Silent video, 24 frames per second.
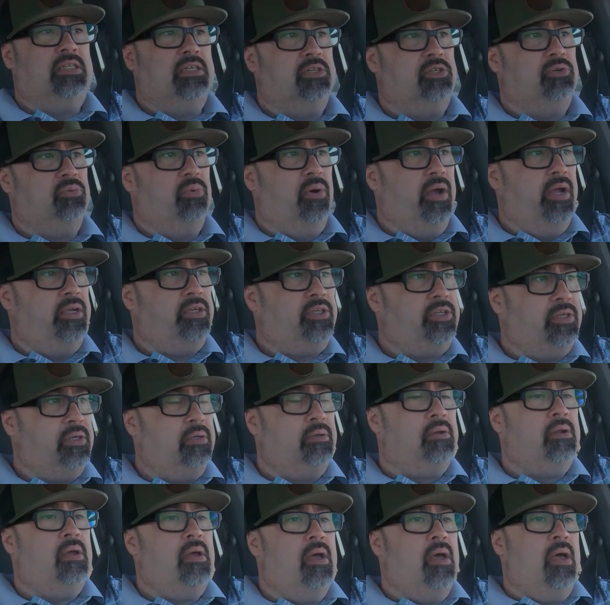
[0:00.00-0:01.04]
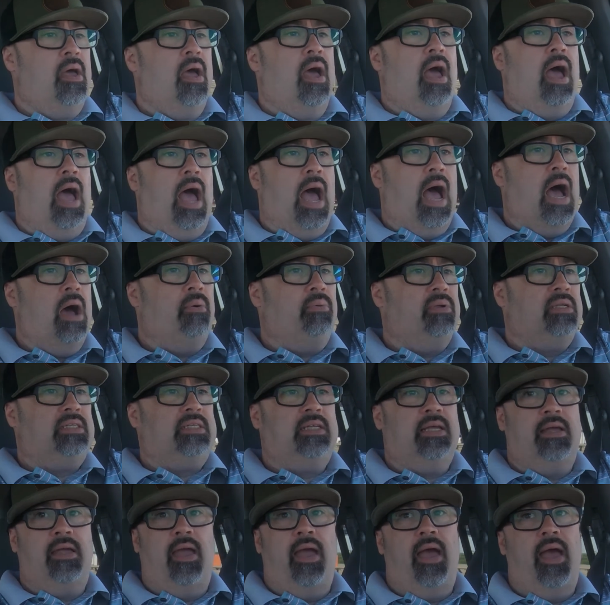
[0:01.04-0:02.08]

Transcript: situation, I would say